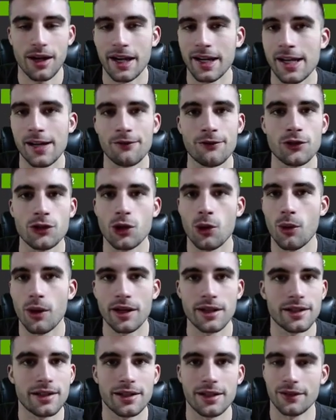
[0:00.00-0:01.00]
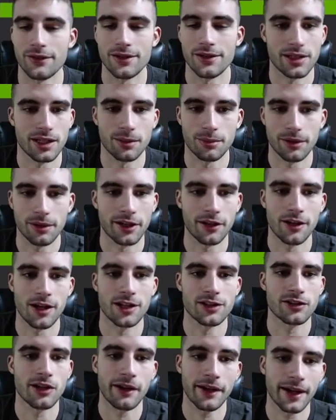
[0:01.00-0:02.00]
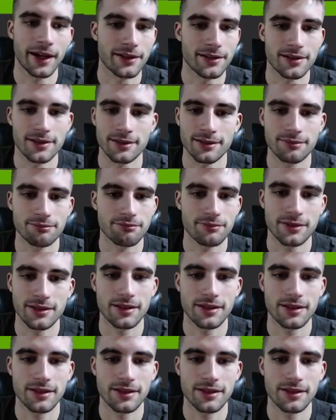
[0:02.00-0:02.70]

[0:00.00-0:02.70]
I have no idea if he's going to play or not, so I can't just